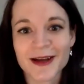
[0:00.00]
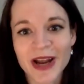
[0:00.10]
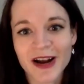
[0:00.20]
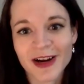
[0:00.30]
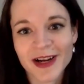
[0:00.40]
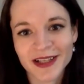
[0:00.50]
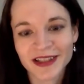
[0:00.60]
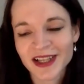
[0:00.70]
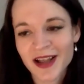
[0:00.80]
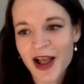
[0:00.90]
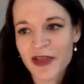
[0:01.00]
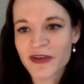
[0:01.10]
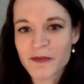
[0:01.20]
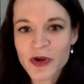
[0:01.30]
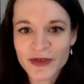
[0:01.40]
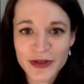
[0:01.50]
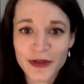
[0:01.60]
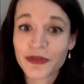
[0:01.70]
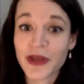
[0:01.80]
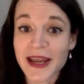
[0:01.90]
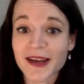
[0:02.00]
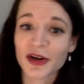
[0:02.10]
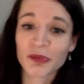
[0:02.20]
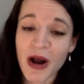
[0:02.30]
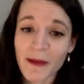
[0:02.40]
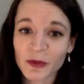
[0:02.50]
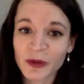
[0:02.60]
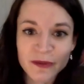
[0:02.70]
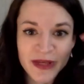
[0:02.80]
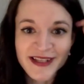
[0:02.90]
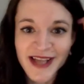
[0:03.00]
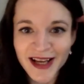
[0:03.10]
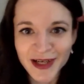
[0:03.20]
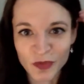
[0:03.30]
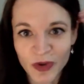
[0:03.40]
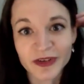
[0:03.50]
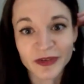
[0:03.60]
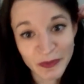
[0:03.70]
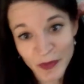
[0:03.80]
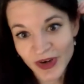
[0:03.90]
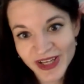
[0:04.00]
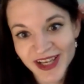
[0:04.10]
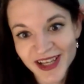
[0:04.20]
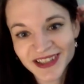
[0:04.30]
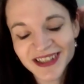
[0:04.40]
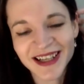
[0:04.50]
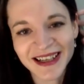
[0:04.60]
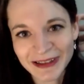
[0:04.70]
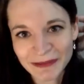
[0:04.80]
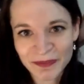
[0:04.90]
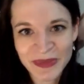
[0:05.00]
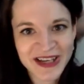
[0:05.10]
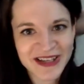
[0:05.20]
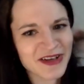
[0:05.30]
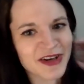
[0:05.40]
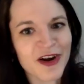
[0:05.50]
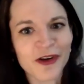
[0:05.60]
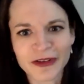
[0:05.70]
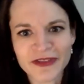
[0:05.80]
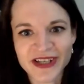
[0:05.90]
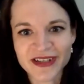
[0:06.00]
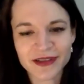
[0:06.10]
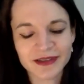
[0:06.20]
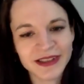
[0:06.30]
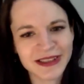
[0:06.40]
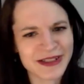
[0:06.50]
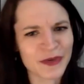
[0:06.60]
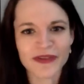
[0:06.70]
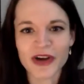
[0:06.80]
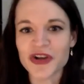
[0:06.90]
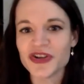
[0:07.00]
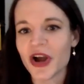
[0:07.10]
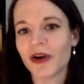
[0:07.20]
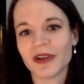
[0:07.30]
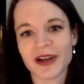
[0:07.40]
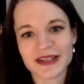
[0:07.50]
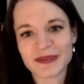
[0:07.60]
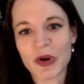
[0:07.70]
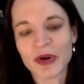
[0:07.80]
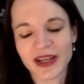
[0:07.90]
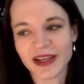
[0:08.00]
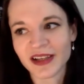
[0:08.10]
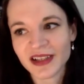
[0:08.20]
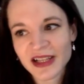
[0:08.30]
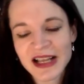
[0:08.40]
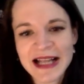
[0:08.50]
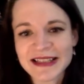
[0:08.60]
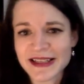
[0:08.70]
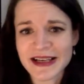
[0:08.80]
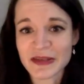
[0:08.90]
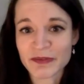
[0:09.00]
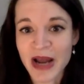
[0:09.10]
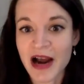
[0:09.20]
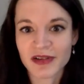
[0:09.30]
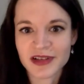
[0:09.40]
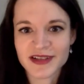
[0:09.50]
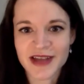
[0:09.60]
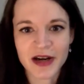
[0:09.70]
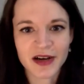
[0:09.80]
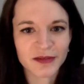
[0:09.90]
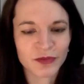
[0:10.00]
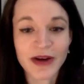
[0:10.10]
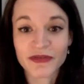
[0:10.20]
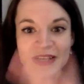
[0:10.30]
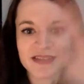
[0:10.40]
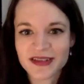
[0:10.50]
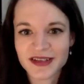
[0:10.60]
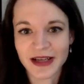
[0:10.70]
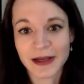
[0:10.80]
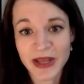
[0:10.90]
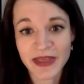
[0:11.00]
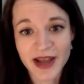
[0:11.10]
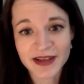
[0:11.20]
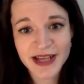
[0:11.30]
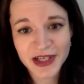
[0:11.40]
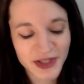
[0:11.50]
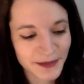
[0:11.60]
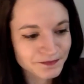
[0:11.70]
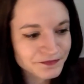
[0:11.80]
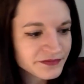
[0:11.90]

area. The movie The Thing could probably be set in rural Lamordia, because there are all of these sort of unknown, unspoken entities and powers that are referenced in that section.